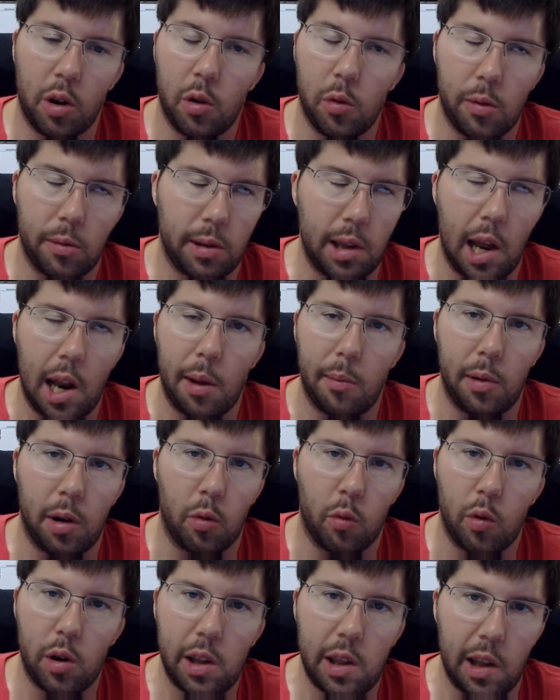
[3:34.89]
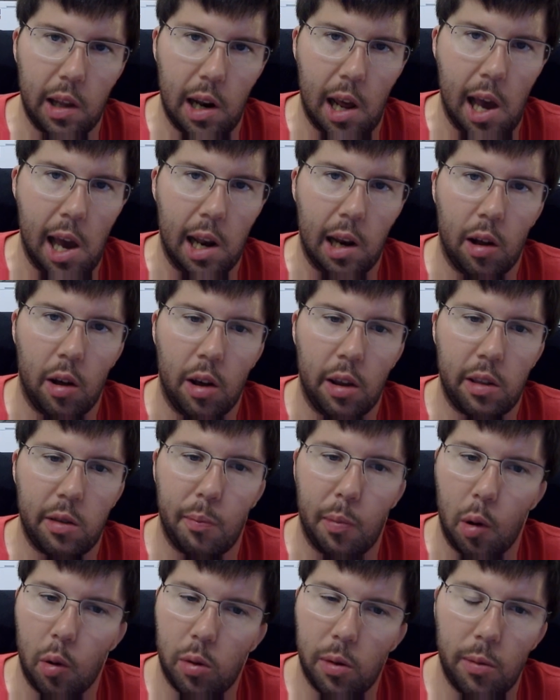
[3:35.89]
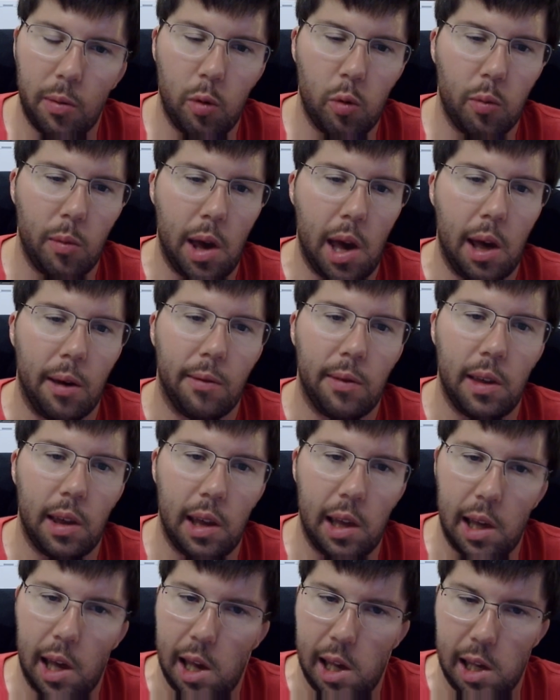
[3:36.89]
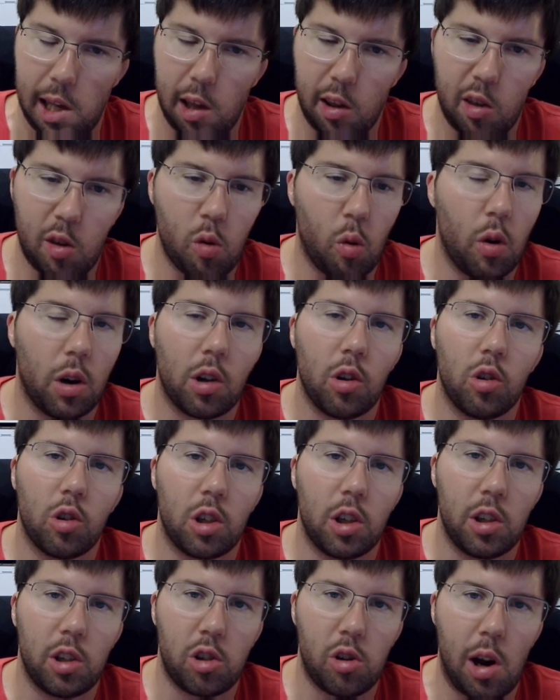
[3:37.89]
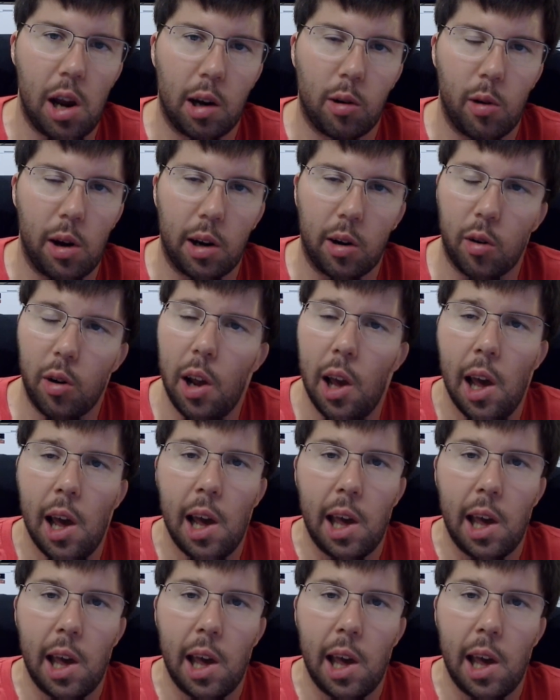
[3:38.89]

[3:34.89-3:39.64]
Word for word: who have kind of been recent add-ons, both of whom have a historical good track record,